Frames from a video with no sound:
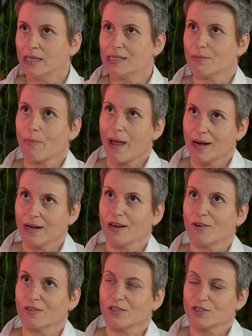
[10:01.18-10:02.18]
depending
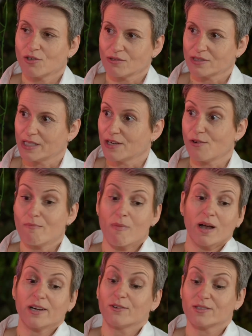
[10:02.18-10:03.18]
on the toxin, you
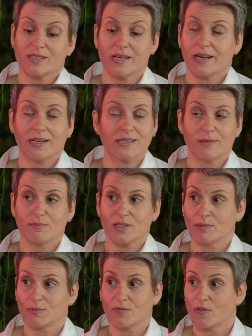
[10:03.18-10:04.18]
might not see any
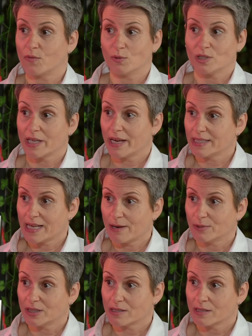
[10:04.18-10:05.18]
symptoms for 48
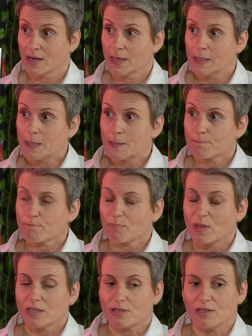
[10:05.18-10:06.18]
hours.
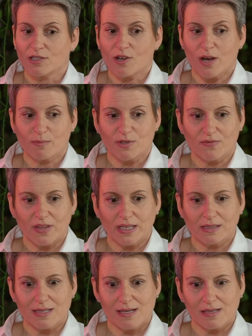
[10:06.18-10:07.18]
So the types of
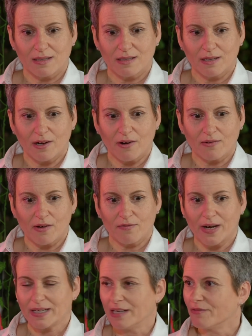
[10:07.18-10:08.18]
things that,
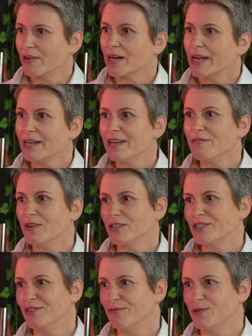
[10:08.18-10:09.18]
affect liver and kidney
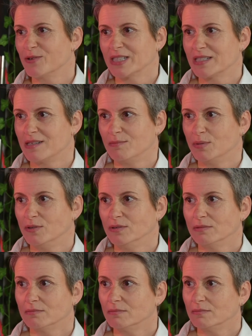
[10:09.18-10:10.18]
function, for example,
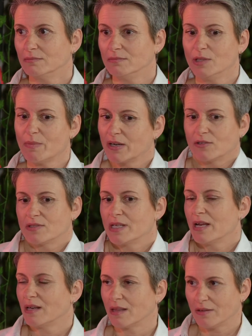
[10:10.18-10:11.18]
you might not see
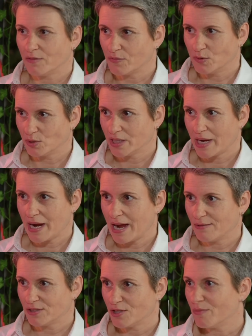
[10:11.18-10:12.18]
anything for 48
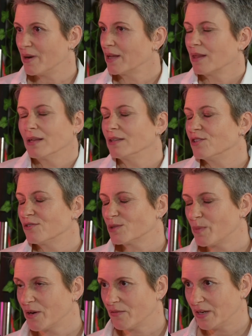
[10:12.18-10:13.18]
hours. You might think the dog's
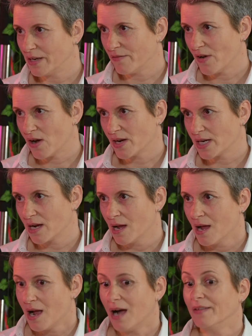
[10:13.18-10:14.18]
perfectly fine.
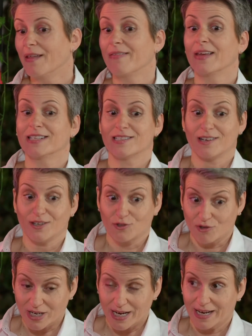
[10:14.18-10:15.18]
And then they start
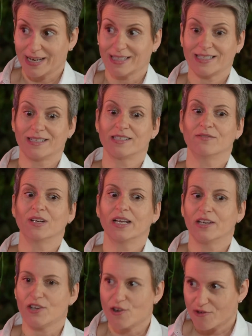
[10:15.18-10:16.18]
drinking excessively
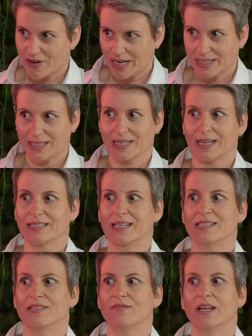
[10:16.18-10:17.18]
and urinating
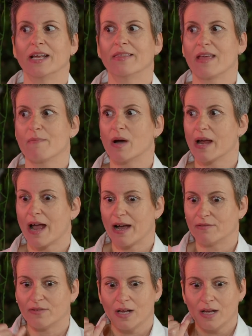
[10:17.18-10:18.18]
excessively. And they might
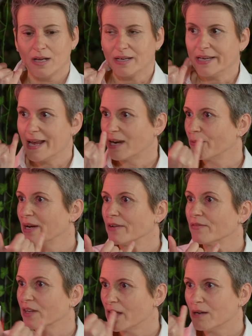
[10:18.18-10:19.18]
have yellowing
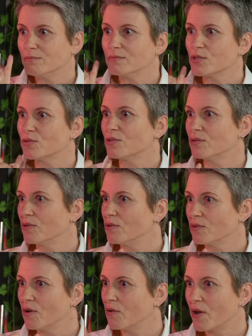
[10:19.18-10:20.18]
of the gums
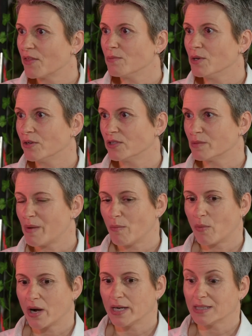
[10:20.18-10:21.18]
or other mucous
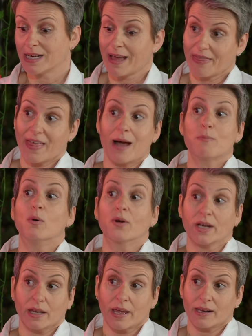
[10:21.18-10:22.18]
membranes. And at that
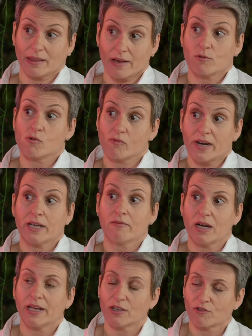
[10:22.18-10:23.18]
point, they're already
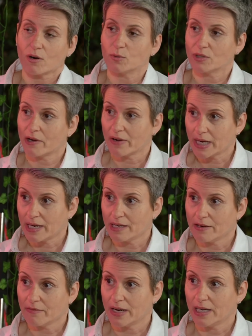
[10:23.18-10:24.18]
really in trouble. They're in
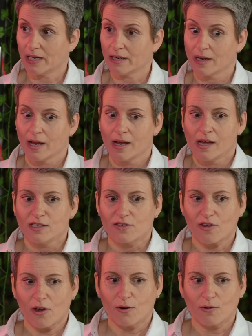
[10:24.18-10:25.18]
kidney failure.
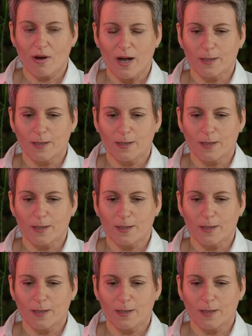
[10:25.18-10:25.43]
So